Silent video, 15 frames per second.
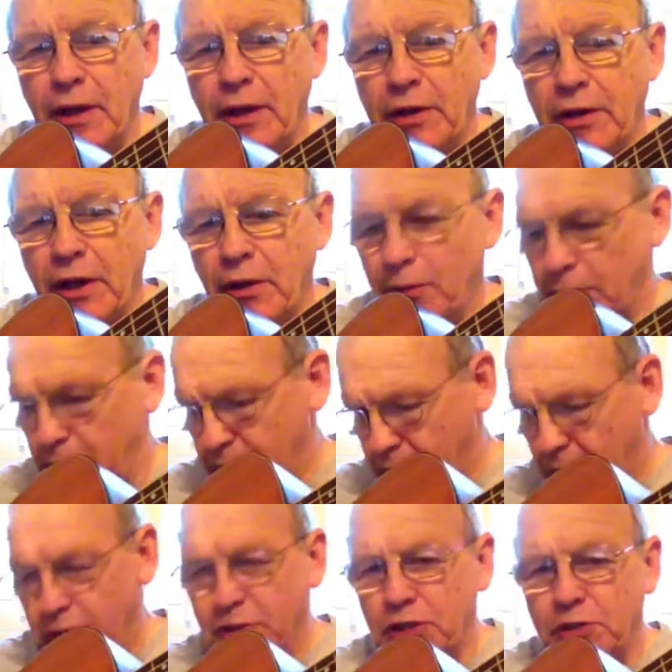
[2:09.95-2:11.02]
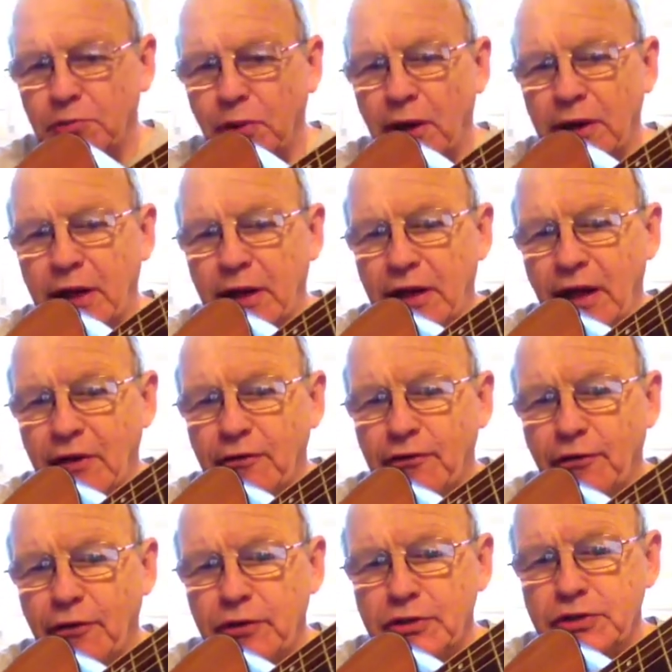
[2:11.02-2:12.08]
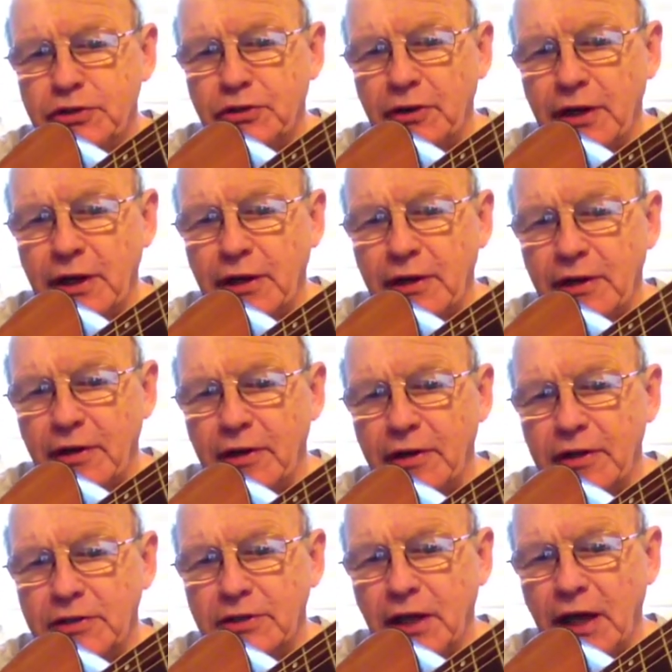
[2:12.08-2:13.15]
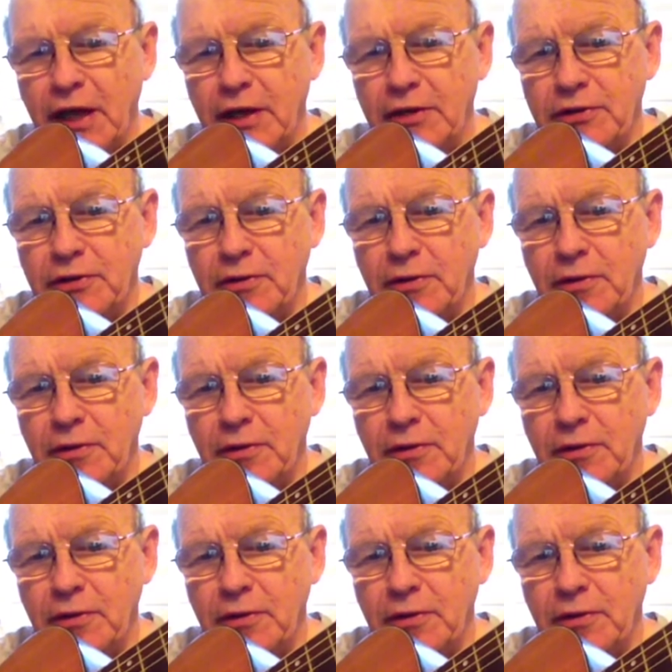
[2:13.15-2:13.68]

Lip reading: In other words, instead of just plucking that 4th string, in this case,